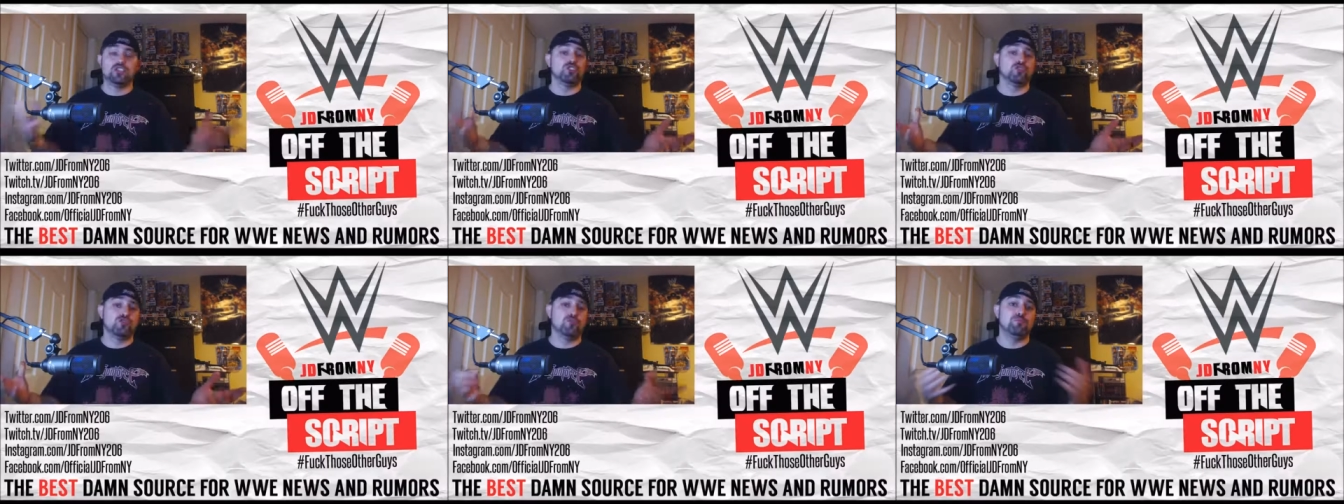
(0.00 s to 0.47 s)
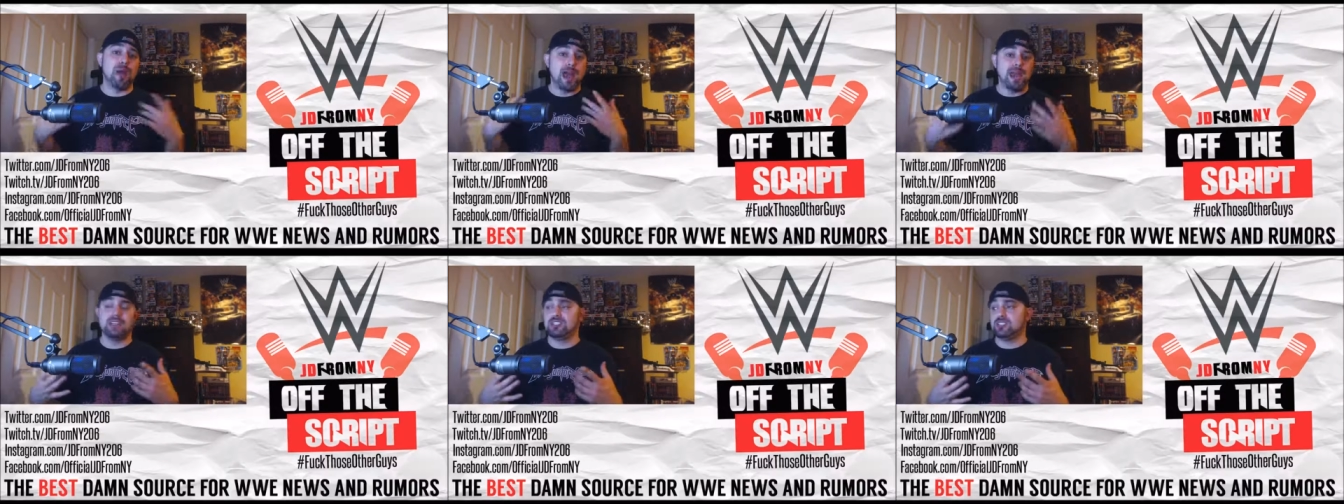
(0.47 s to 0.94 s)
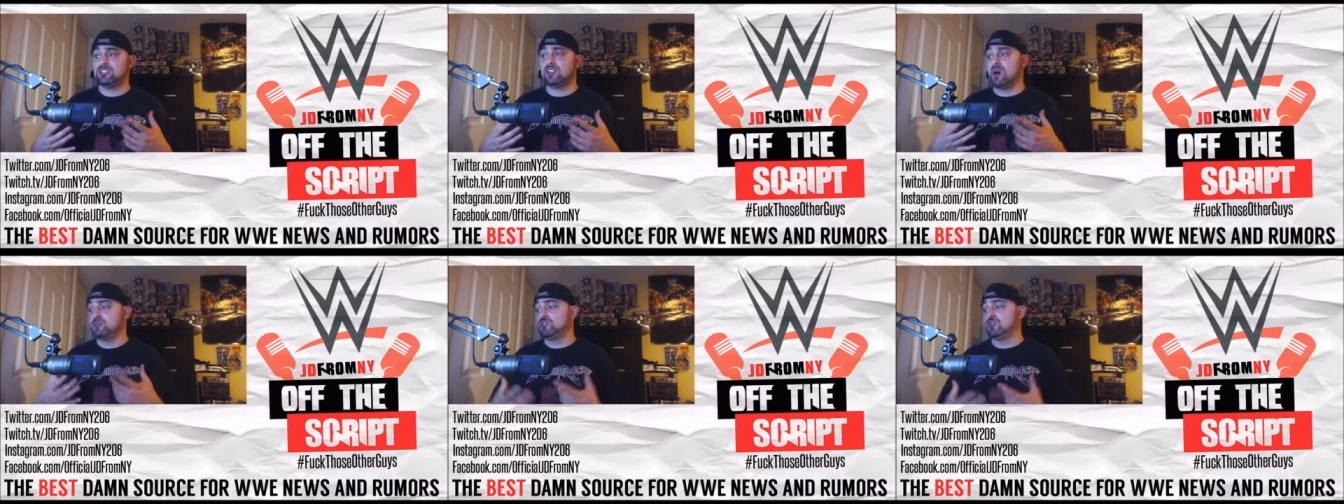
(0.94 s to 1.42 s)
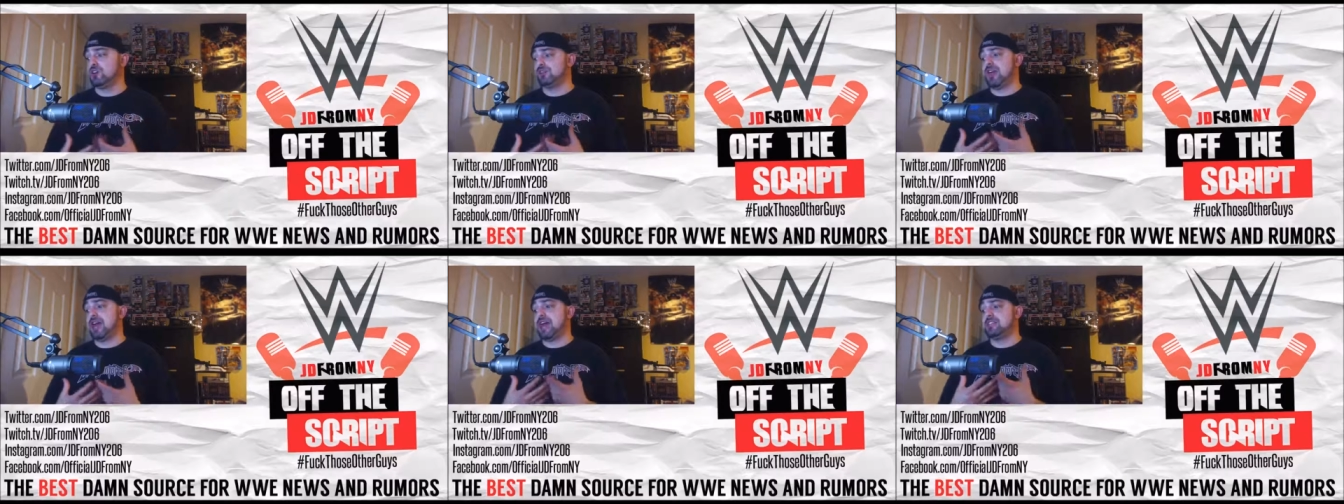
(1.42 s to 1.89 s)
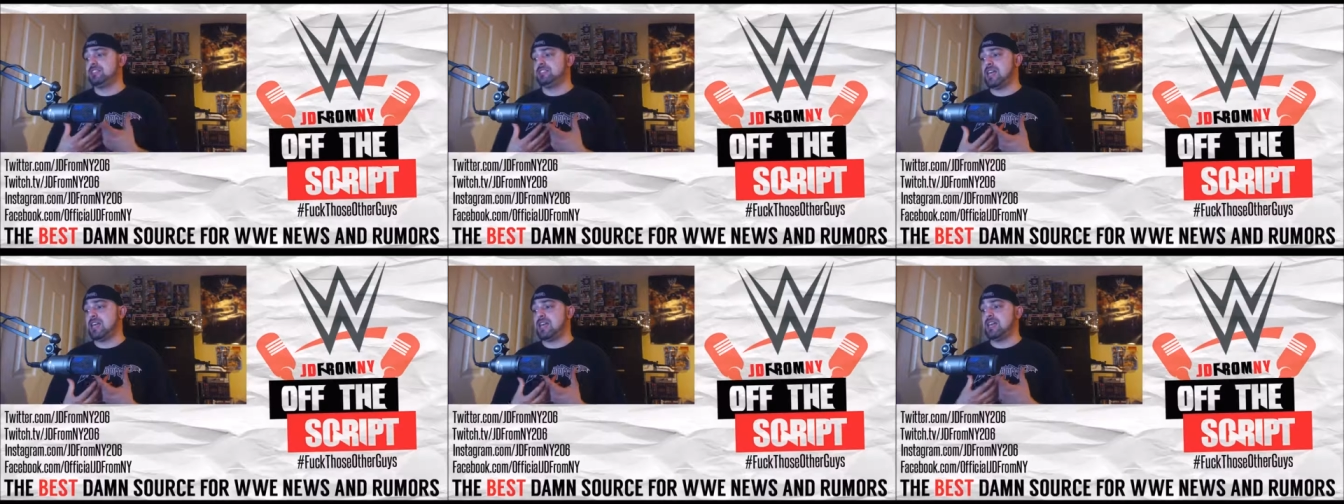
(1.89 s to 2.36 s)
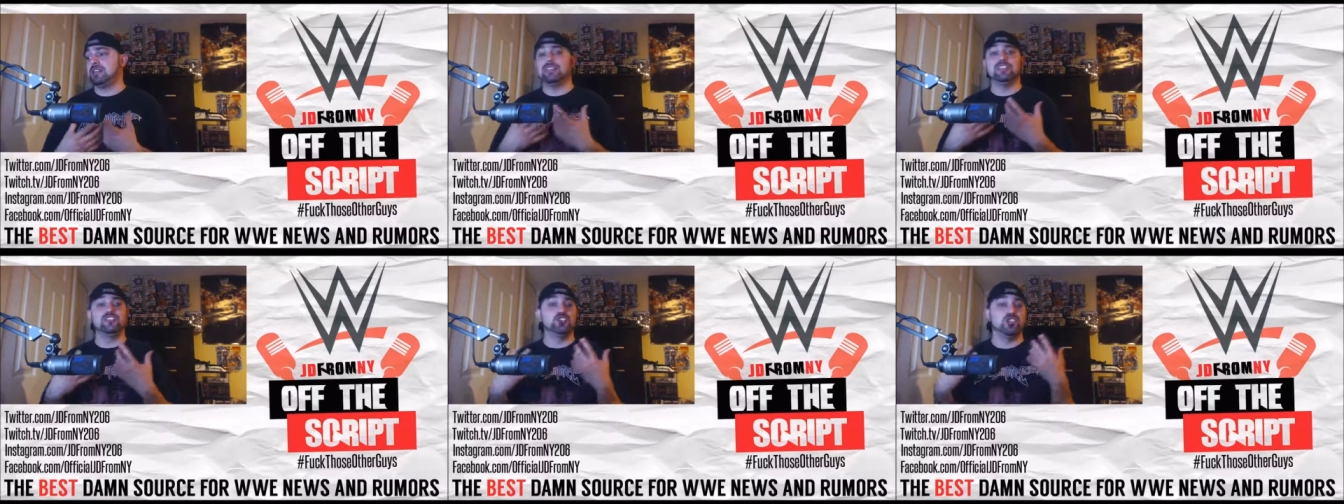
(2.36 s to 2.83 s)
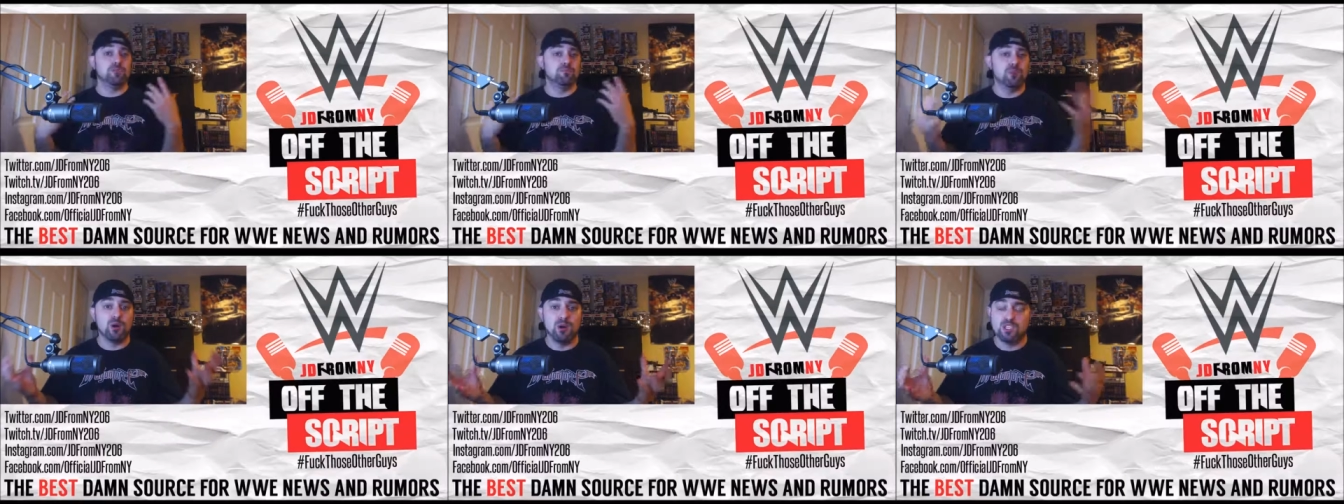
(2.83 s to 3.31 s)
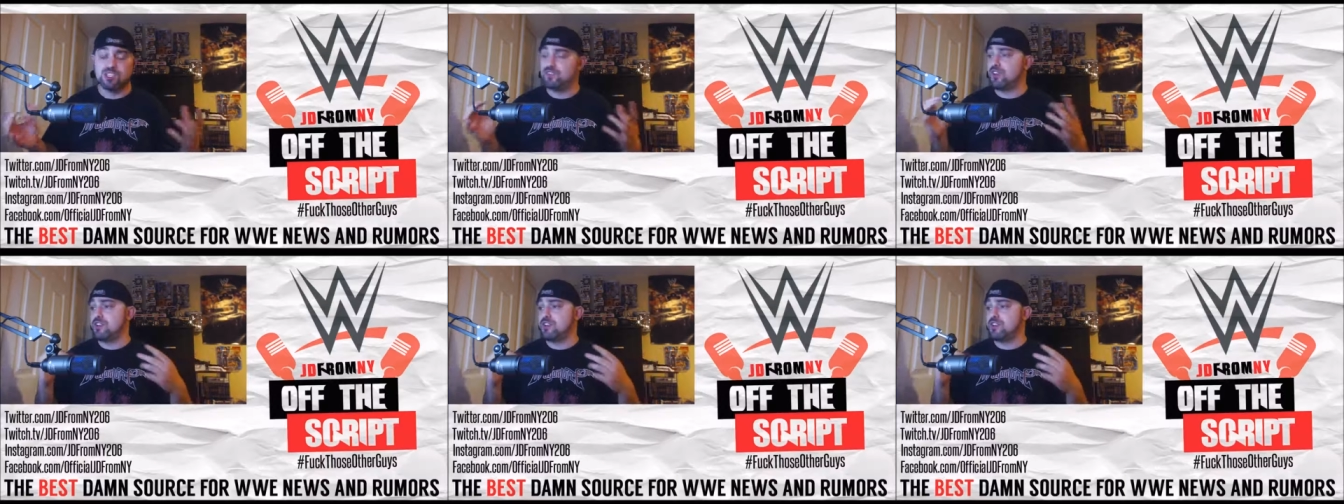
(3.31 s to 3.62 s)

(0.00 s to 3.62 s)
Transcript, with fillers: This is true. Banks comes off as a legit boss,